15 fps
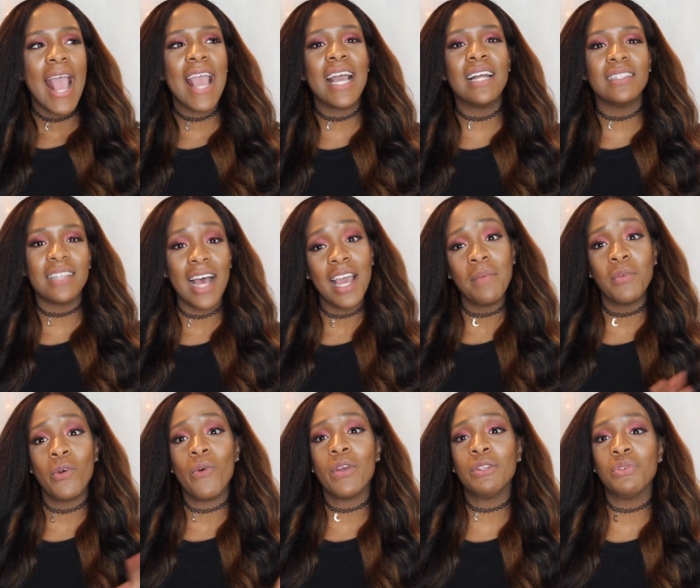And
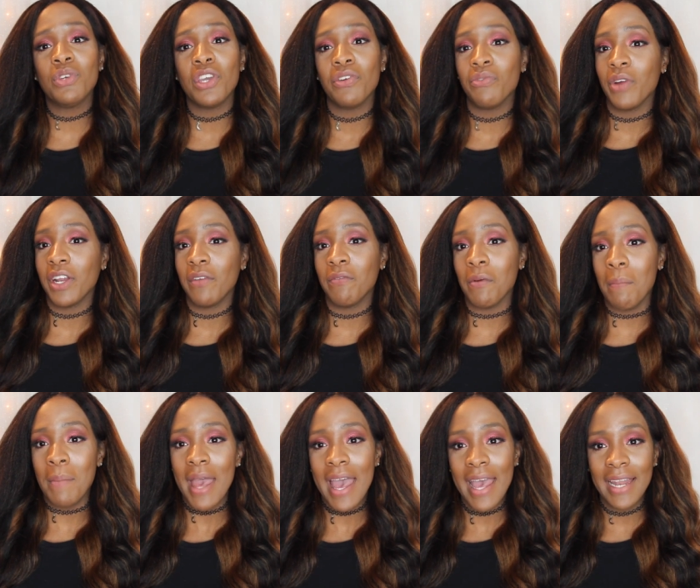I'm going to get ready for
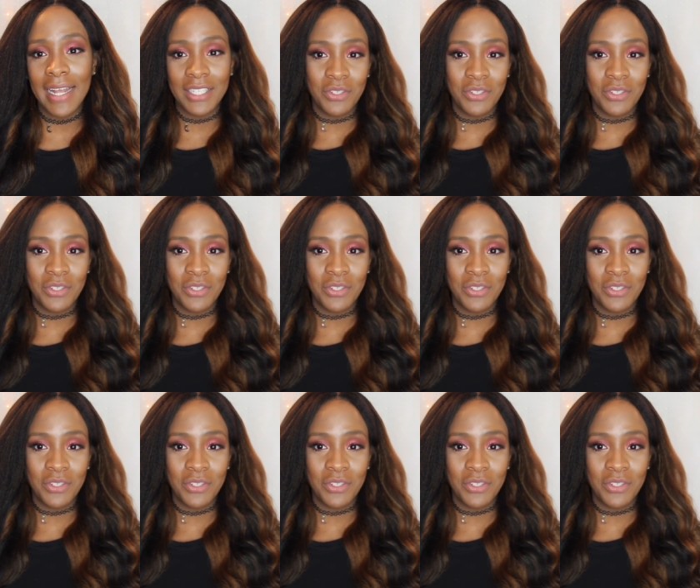bed.